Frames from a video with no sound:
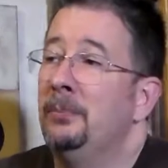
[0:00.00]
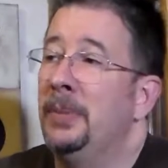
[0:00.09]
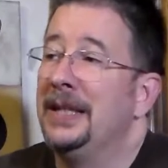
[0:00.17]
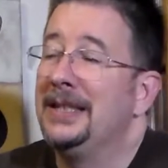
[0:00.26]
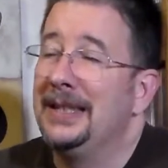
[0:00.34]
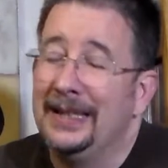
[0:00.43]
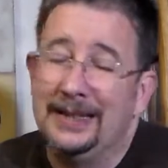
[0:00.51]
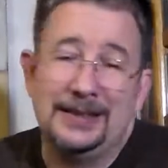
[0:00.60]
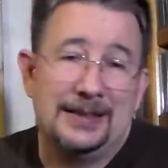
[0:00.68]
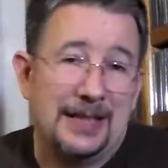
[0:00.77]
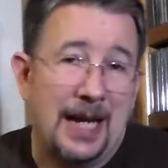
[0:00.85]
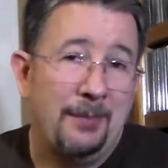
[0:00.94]
but
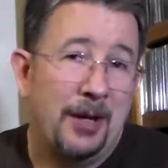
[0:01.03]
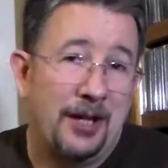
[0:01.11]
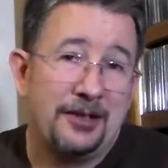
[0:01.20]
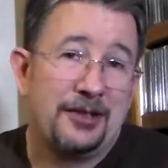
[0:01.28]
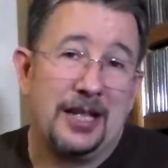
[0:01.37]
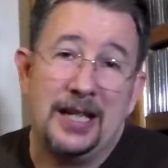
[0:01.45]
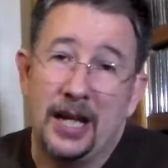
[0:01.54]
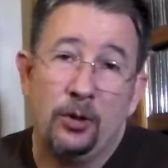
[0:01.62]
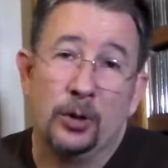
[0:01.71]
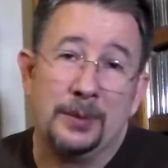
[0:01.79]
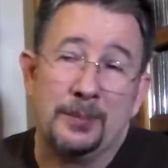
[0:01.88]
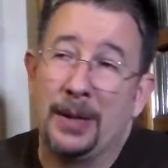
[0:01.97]
I'm honestly not
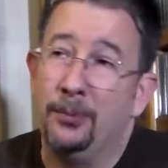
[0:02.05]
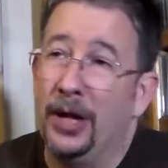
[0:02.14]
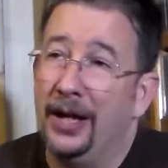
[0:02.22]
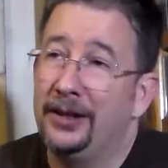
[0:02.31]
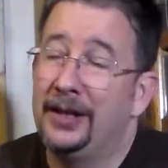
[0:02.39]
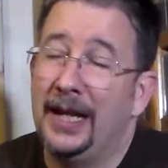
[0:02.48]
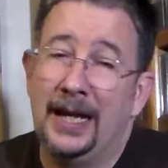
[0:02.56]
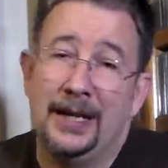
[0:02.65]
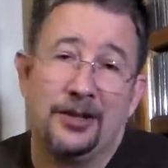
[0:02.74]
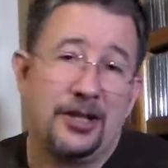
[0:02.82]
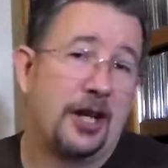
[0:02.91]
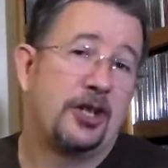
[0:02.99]
holding my breath, and
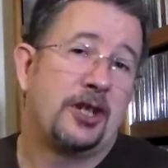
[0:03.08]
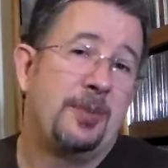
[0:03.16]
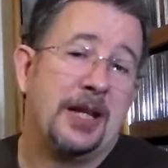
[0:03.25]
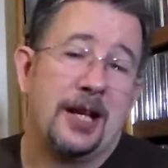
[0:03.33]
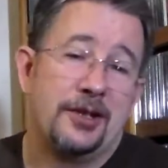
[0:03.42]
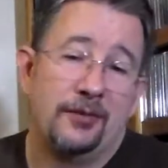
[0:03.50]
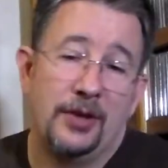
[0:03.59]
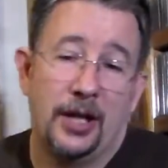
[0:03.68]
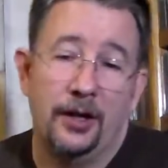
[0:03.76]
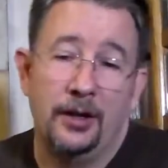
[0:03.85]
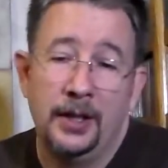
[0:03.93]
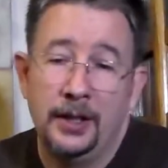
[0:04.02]
it's not just because of
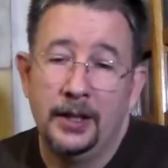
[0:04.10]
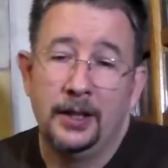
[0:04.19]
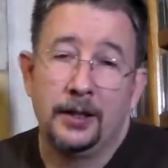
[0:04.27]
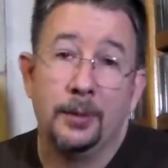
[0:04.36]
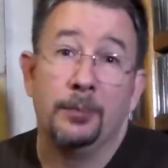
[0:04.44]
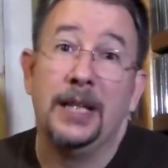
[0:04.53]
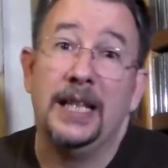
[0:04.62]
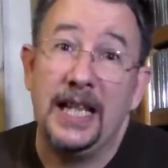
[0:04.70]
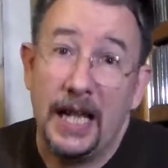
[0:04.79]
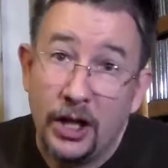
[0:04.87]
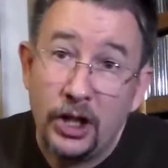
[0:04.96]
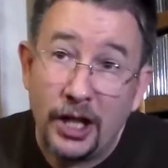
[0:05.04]
their
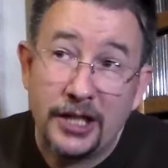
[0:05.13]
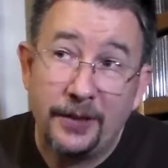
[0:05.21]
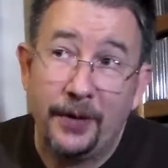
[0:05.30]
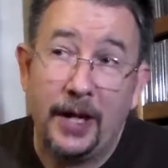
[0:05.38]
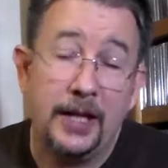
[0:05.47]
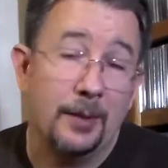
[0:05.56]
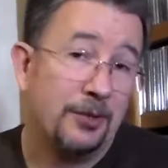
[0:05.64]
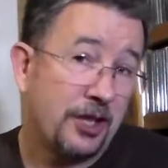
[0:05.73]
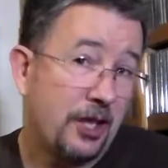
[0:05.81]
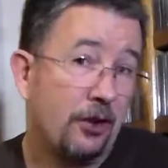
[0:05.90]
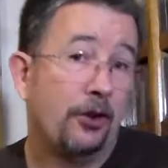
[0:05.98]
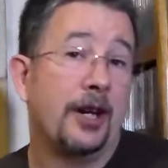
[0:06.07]
completely unjustified
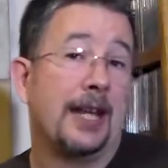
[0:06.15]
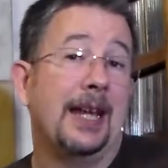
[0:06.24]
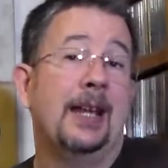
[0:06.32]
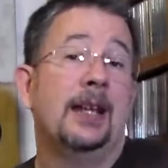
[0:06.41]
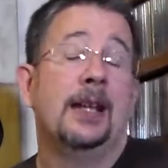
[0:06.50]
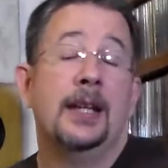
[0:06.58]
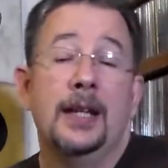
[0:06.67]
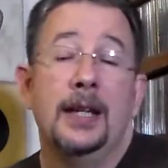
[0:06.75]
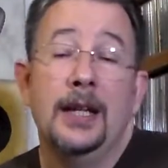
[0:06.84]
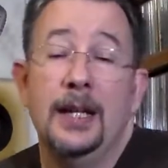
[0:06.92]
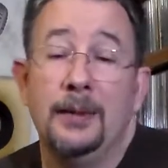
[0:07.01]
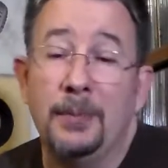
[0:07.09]
obscurity,
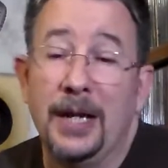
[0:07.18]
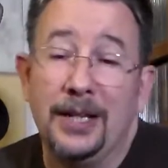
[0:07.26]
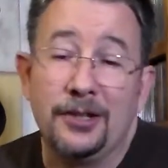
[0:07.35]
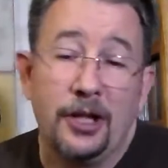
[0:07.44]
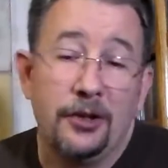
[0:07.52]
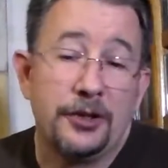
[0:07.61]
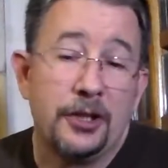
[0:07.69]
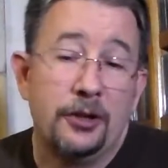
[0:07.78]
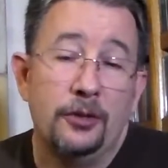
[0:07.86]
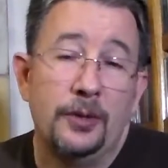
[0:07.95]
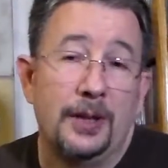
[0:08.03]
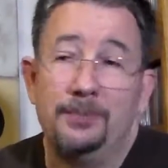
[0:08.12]
but it's
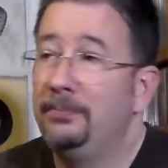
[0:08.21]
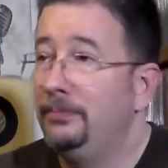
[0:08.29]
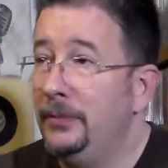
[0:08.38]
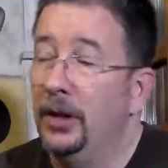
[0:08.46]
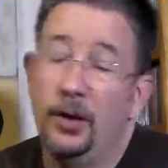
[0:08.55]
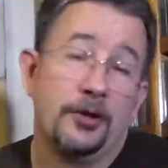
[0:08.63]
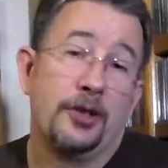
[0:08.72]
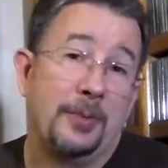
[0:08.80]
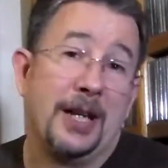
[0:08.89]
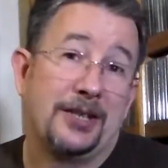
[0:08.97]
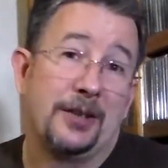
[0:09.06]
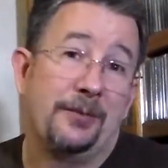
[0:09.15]
also also
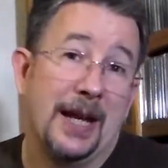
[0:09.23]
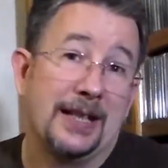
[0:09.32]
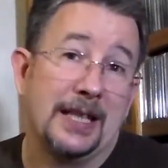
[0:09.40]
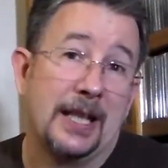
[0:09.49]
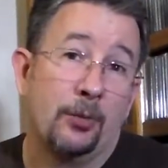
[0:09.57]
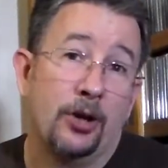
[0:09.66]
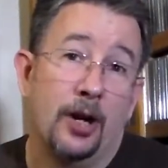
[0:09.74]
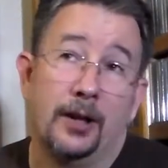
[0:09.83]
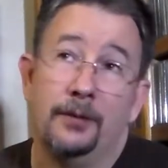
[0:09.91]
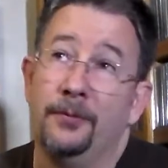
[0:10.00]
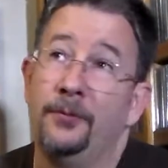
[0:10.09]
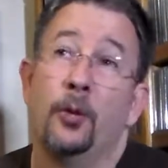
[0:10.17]
because of the fact that they were
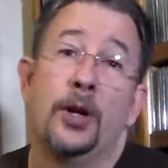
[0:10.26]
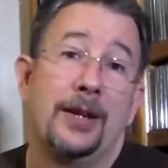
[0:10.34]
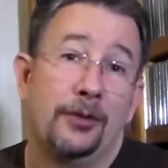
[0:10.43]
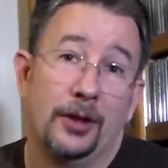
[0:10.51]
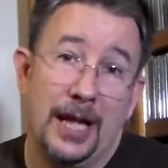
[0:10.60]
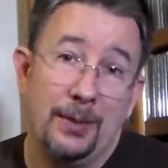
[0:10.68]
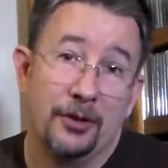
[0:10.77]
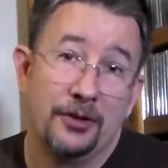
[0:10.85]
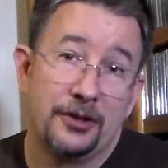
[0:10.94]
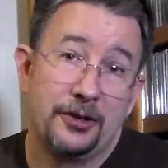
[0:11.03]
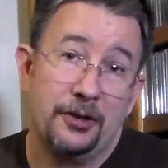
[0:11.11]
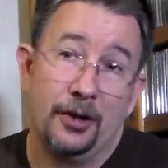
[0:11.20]
on 4 different
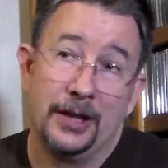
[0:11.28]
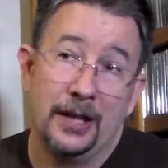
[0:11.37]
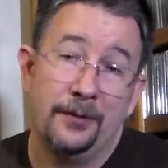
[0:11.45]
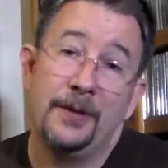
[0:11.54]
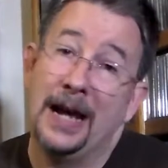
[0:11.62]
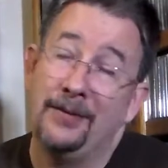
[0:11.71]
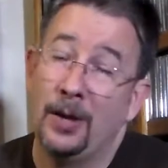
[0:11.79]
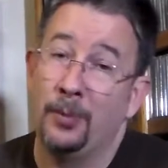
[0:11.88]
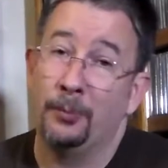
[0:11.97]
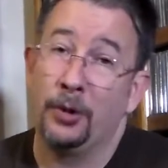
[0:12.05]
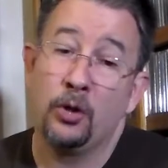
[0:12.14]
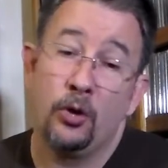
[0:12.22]
labels during their
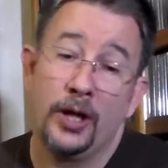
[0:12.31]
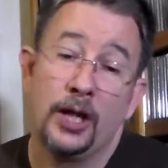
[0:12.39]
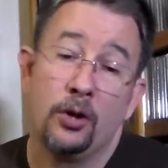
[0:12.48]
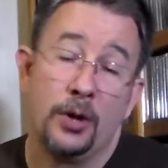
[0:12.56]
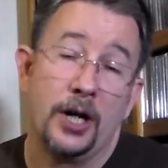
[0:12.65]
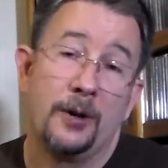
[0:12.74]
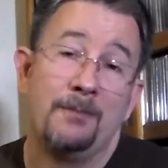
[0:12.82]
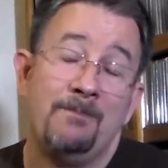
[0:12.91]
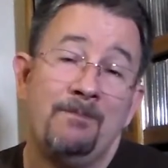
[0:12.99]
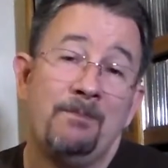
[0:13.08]
5-album recording career.